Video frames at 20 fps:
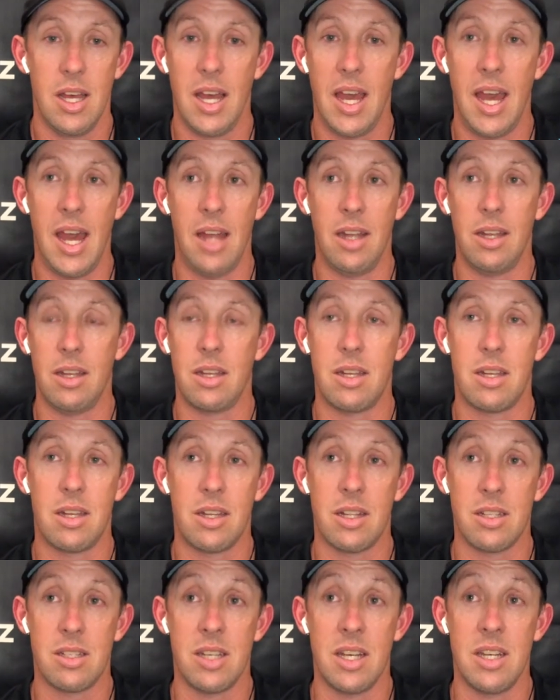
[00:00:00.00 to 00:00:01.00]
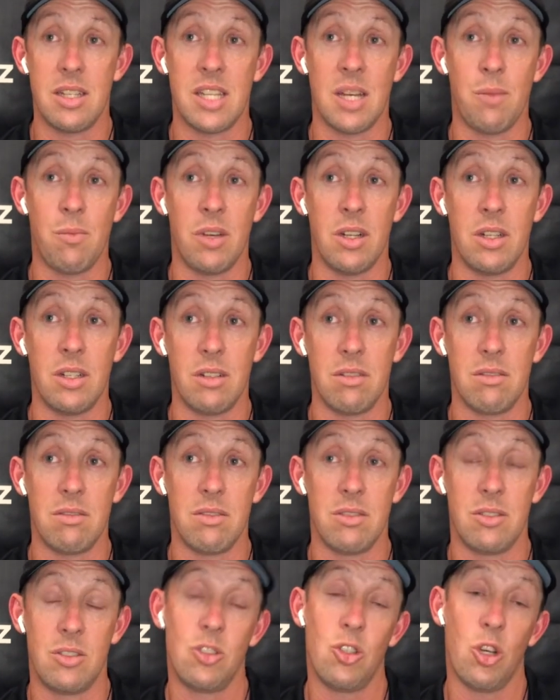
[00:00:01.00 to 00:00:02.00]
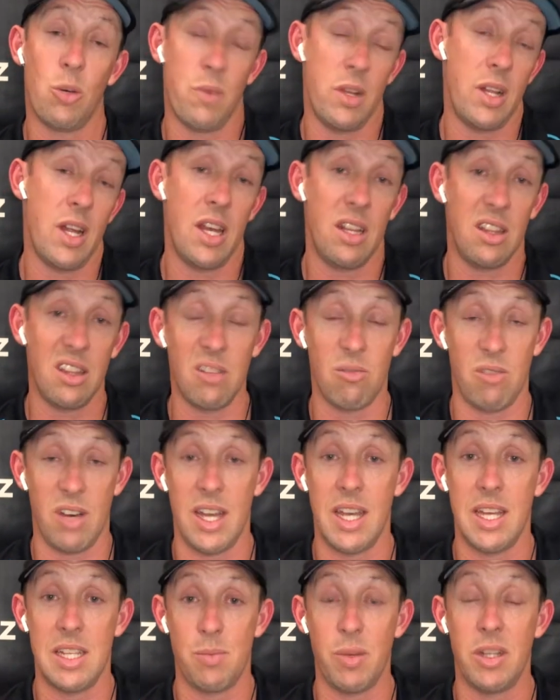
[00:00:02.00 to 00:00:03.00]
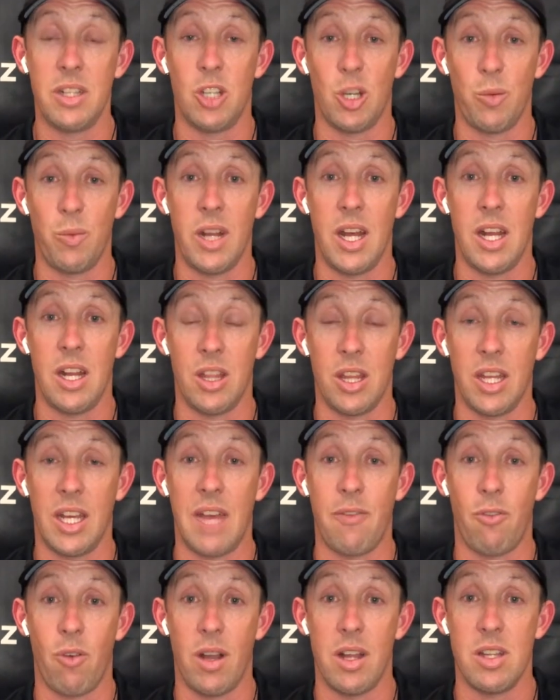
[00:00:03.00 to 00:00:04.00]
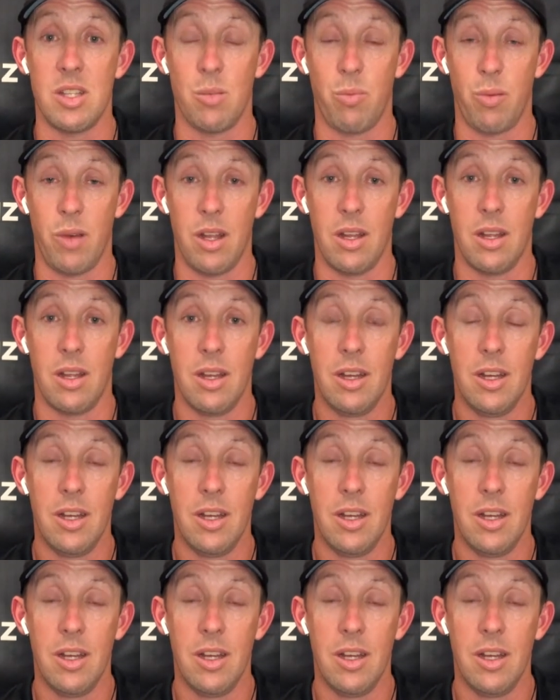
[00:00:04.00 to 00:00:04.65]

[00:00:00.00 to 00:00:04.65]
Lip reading: And to see someone dominate the way he's been dominated, I think everyone is a bit